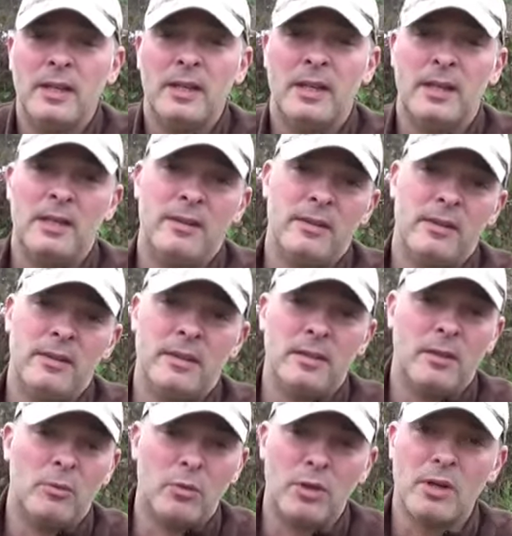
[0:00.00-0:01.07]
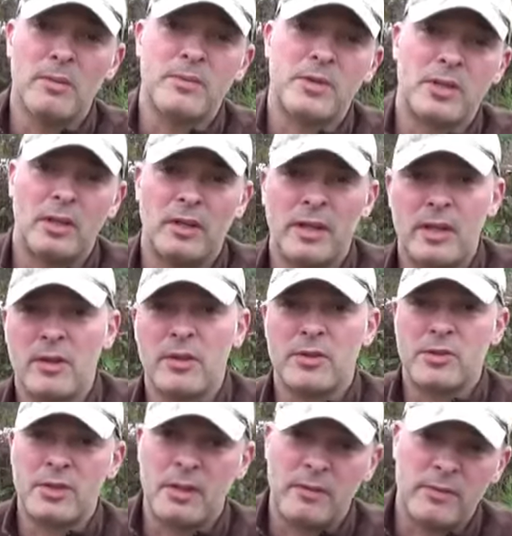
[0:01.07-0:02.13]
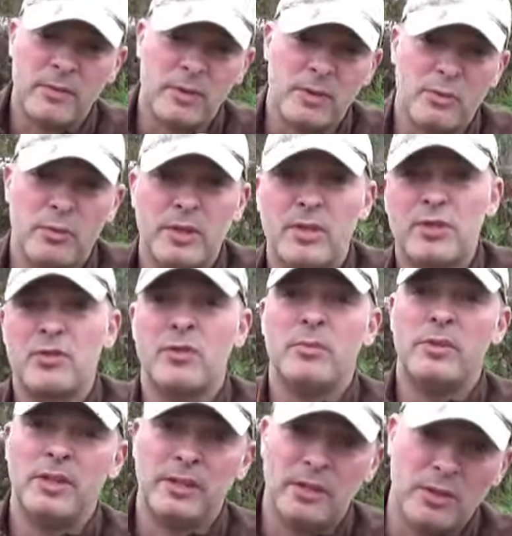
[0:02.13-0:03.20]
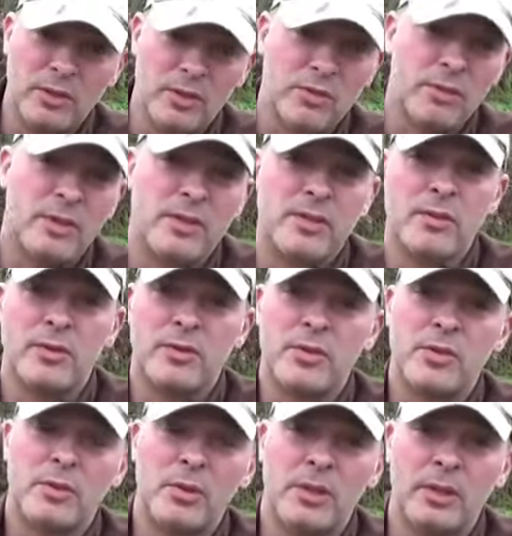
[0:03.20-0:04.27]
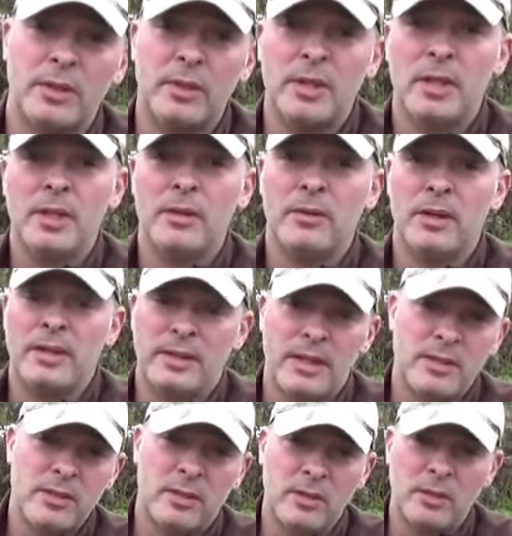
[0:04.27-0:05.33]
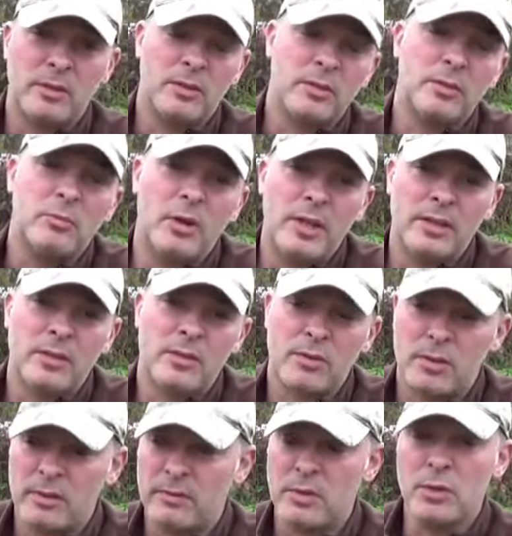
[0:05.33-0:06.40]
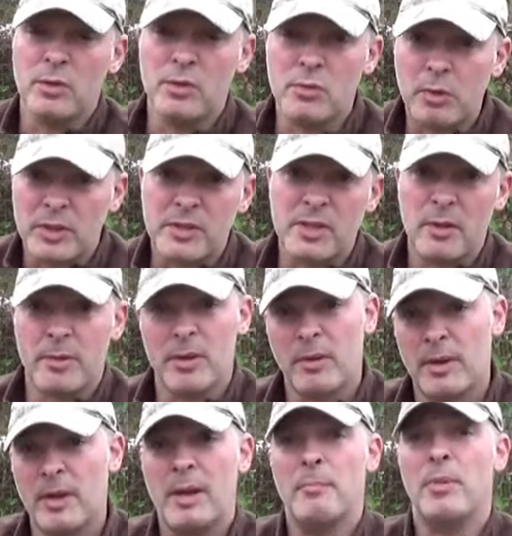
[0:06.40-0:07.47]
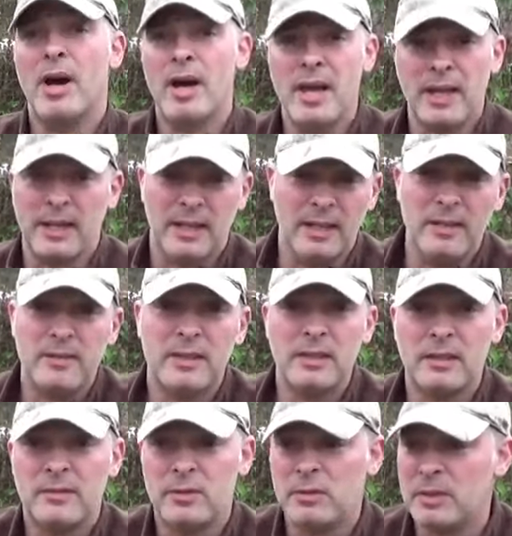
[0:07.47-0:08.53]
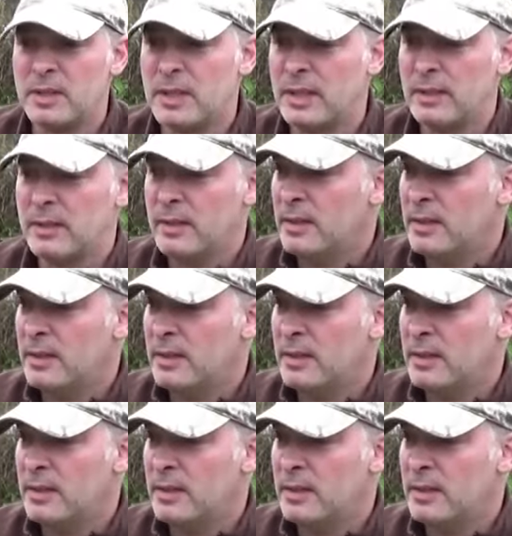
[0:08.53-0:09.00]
and the worms and all that other stuff is redistributing the nutrients throughout the soil. Right, and that's a good way to sort of use what's there without buying anything. If you can get,